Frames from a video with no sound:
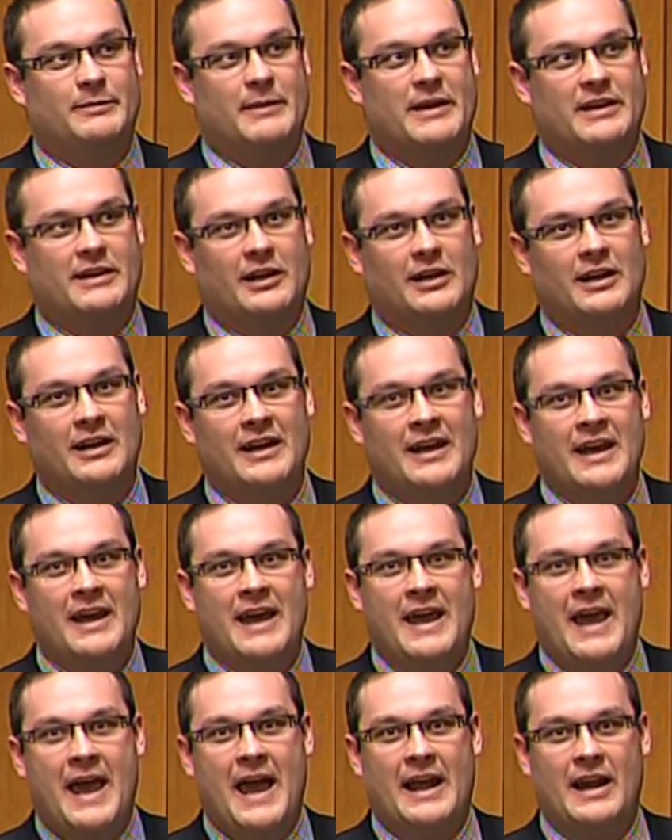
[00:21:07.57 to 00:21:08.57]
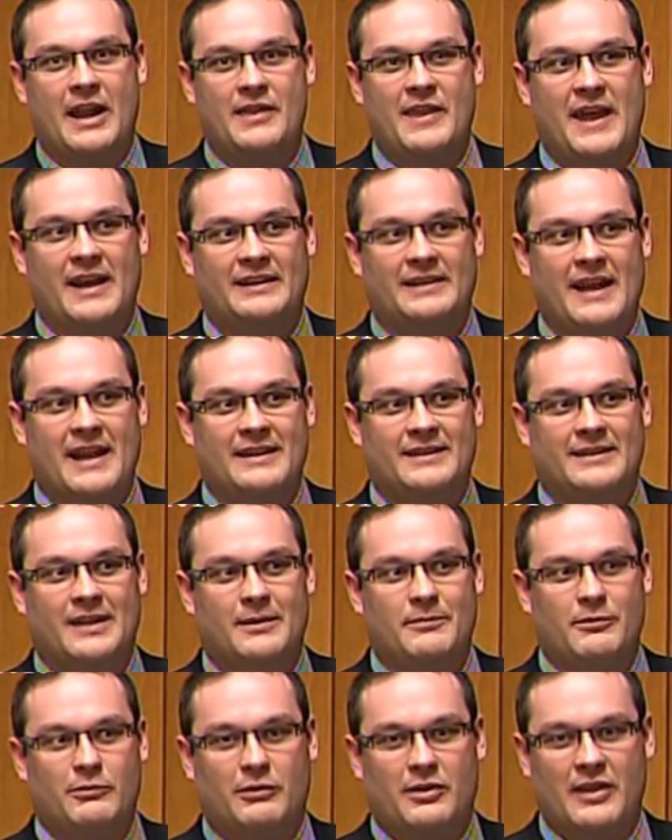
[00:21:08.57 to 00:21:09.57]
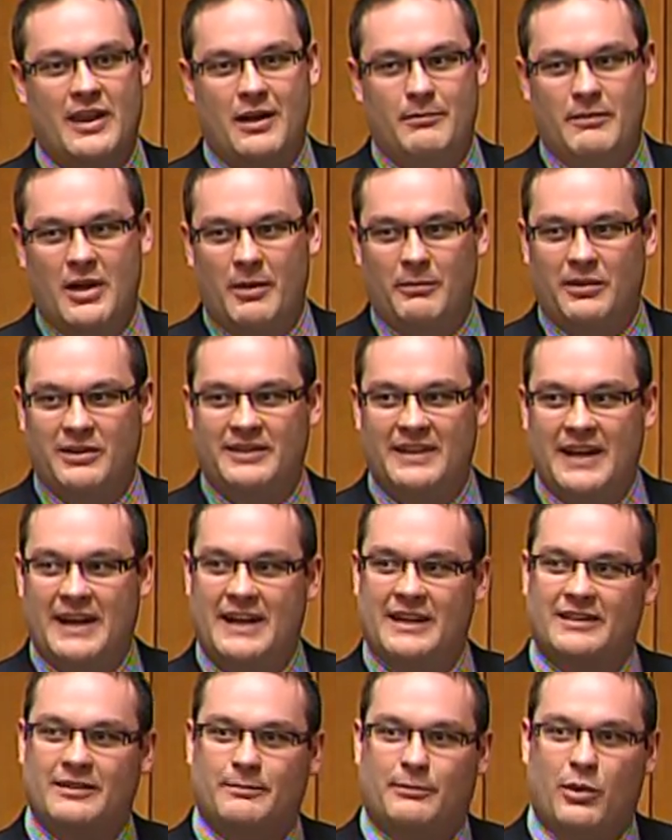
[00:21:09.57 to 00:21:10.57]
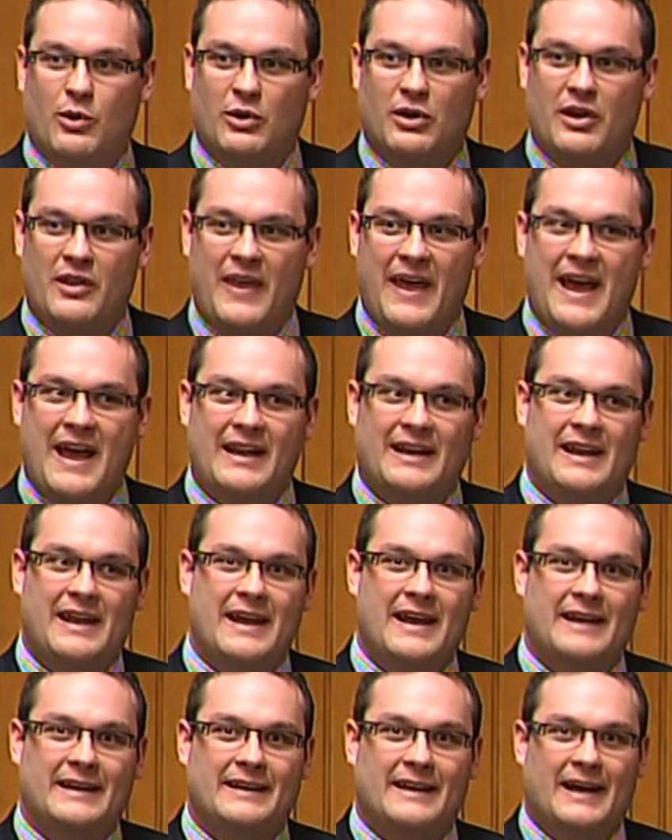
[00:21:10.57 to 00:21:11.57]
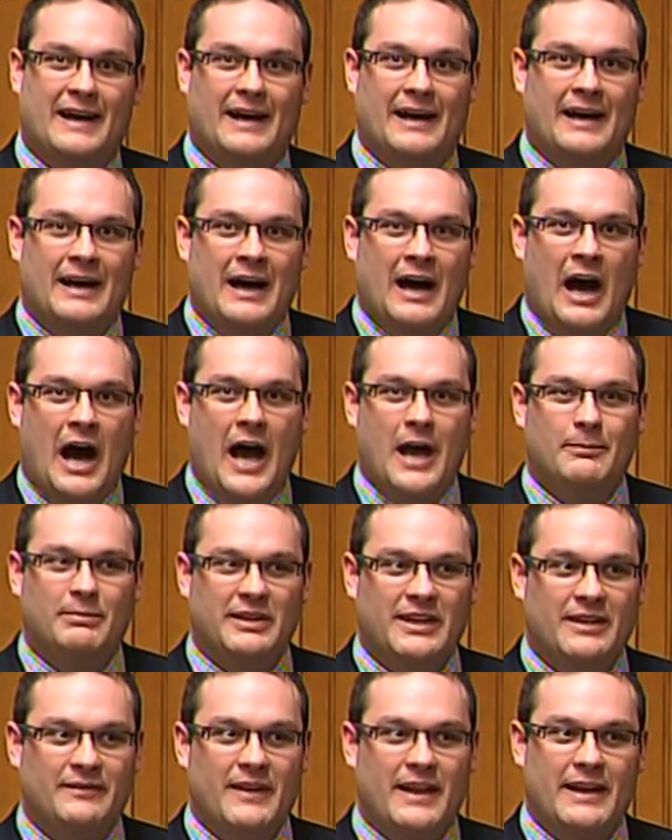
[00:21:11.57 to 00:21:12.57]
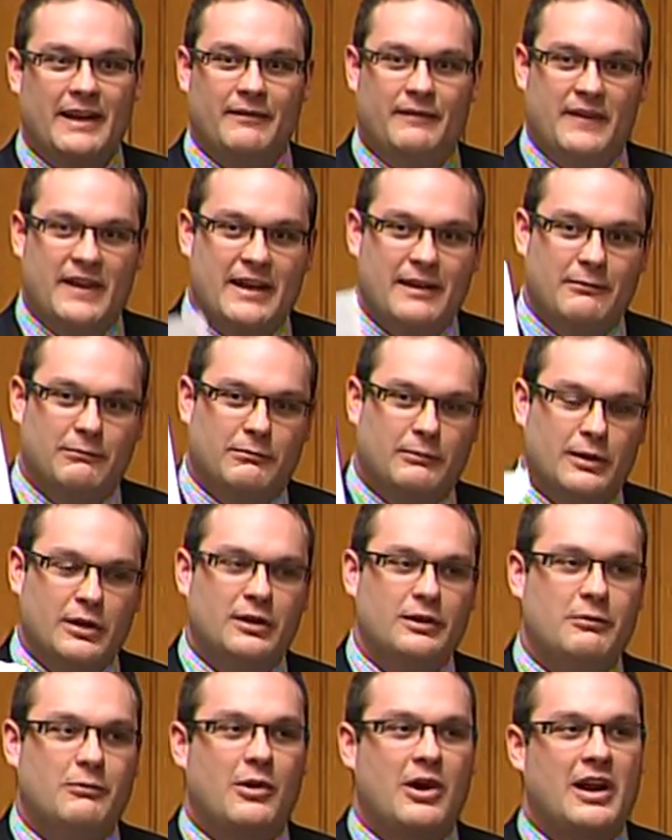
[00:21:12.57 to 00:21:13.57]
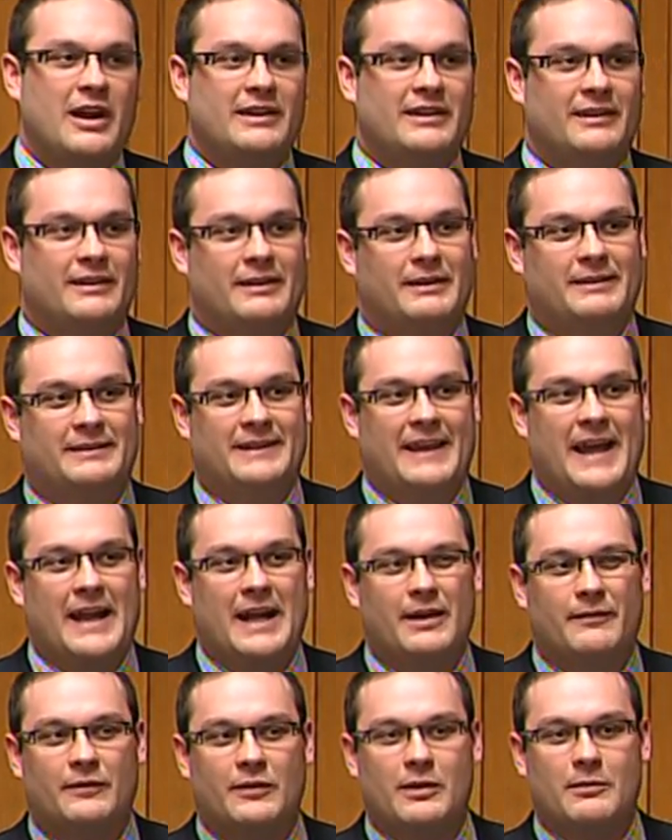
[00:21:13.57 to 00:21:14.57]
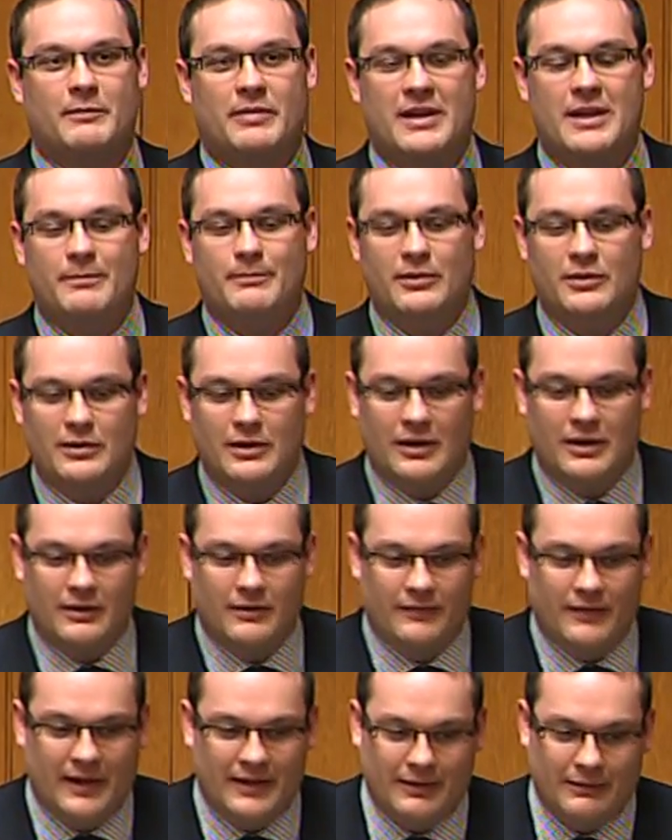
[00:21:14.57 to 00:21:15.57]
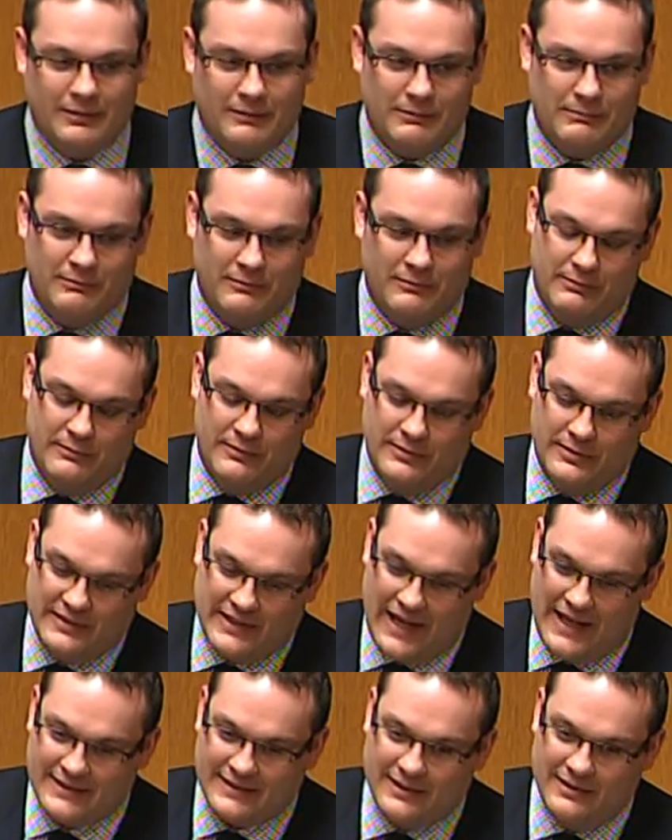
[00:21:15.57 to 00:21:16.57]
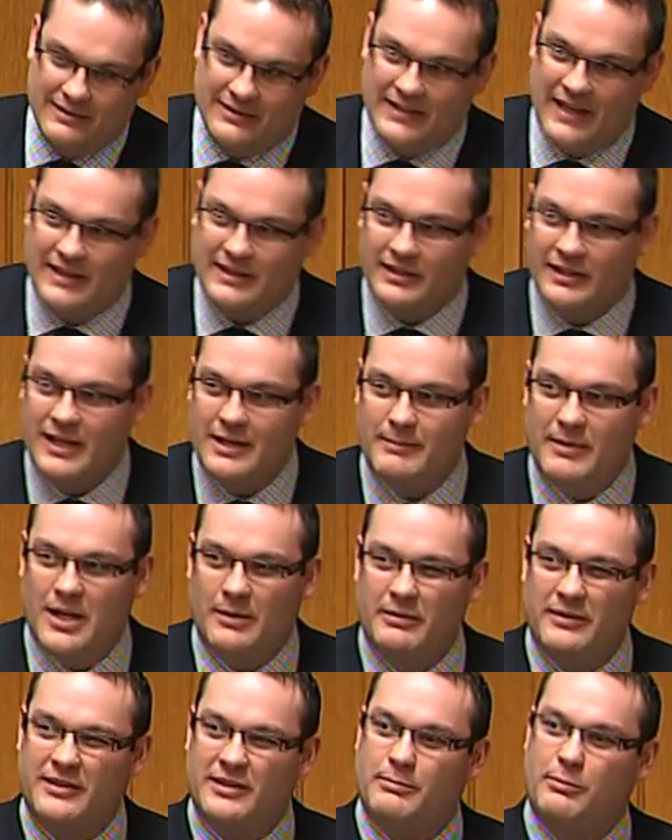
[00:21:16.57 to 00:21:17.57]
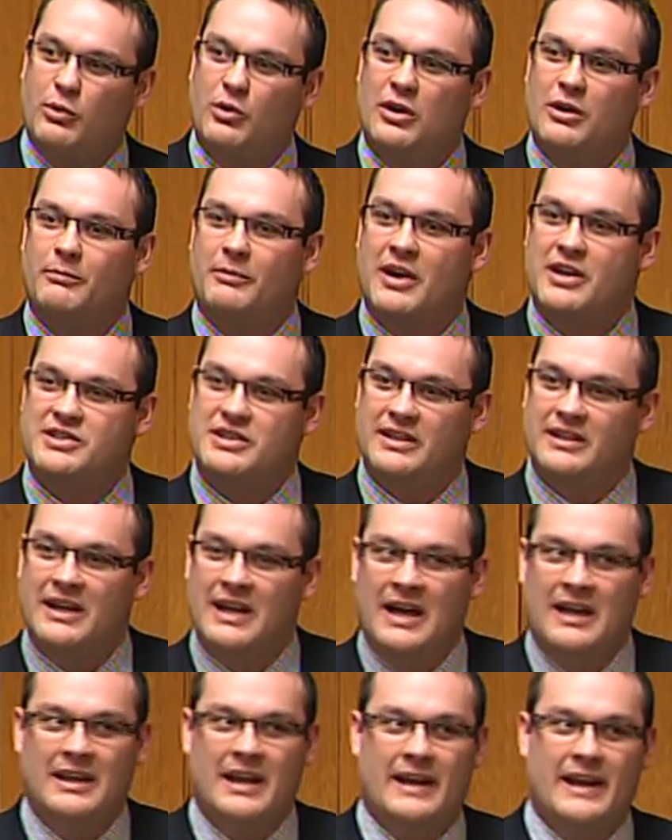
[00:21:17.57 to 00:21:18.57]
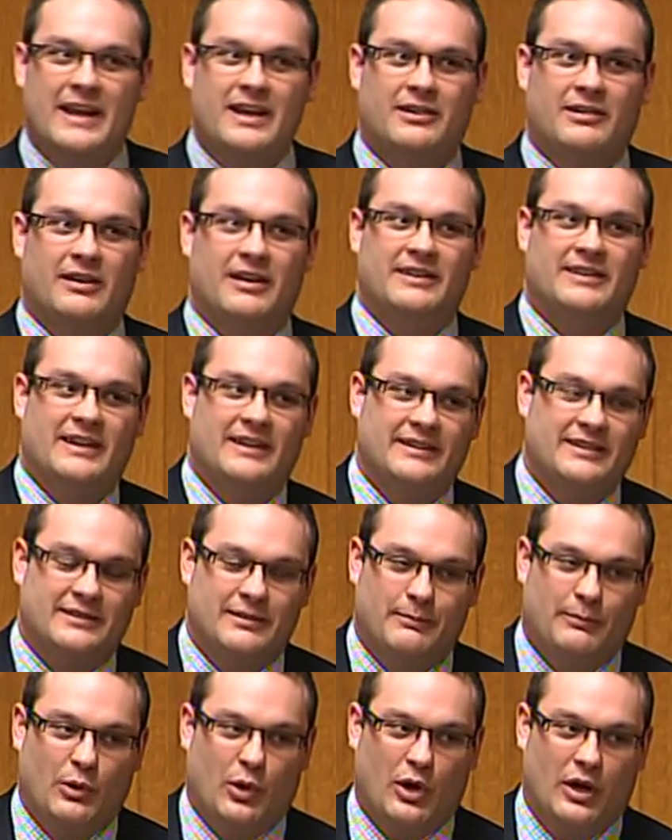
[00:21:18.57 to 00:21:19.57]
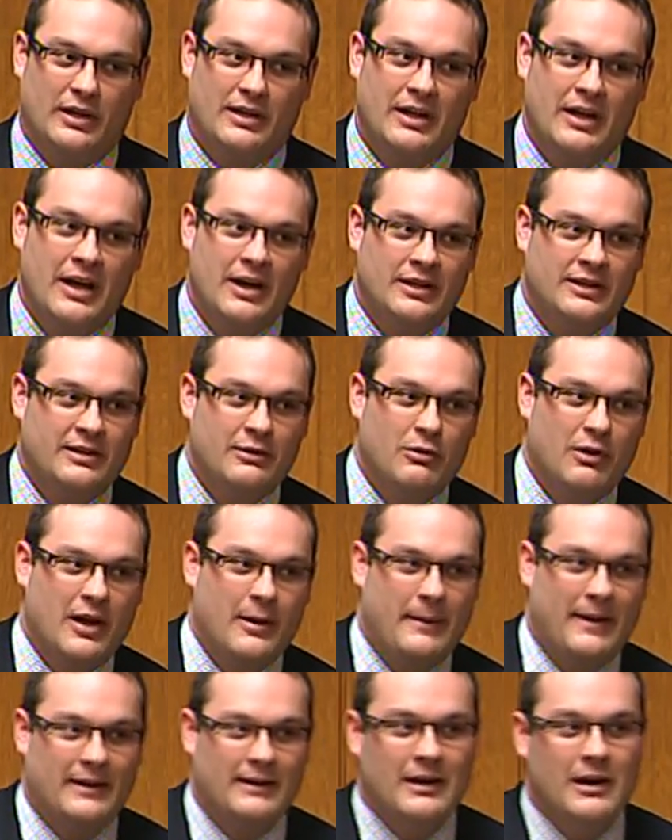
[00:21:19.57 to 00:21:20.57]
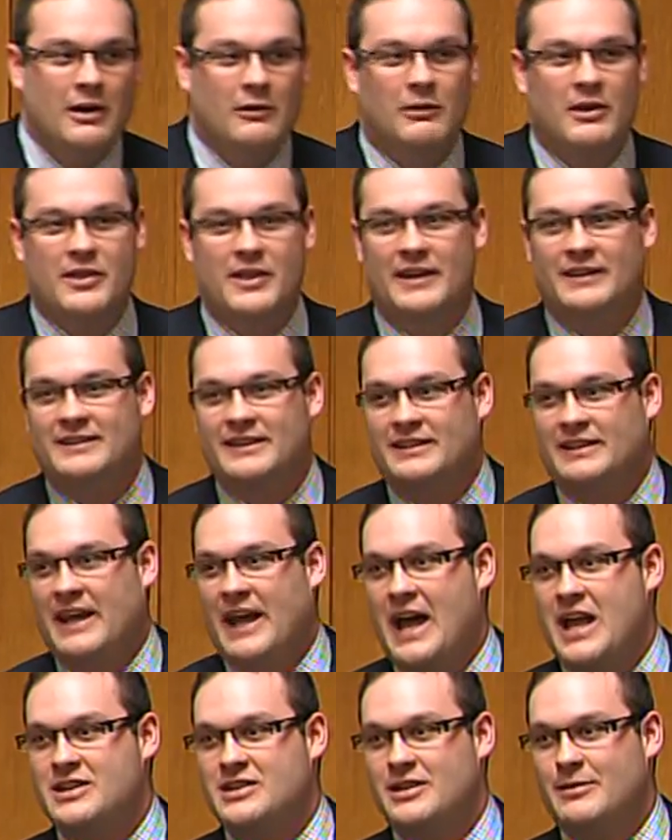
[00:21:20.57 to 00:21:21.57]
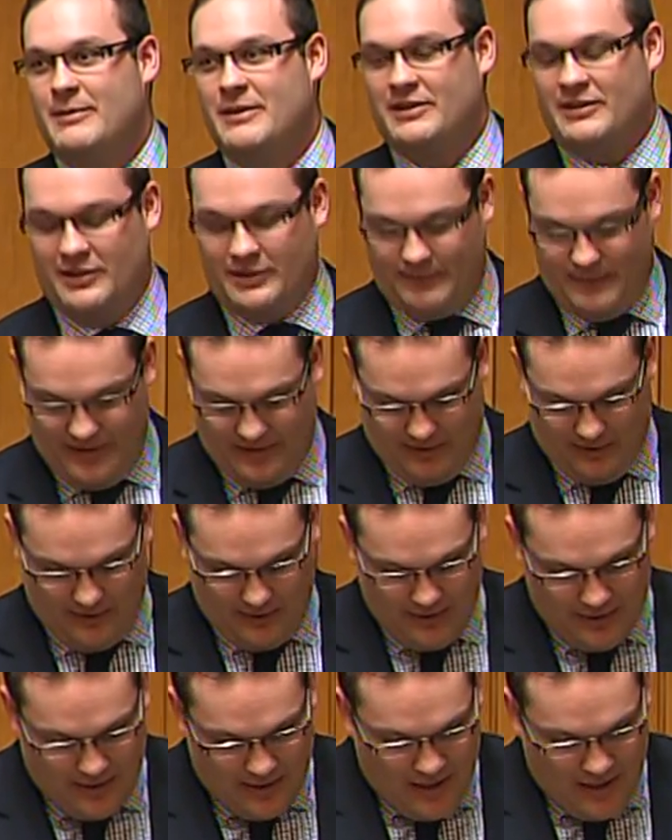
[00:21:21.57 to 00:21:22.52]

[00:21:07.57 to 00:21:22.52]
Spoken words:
Speaker. And I think that's something where that member said he supported that, and I believe that if he really wanted to stand up for the people of Saskatoon Centre, he'd be able to support a budget that increases support to women within Saskatchewan, Mr. Speaker.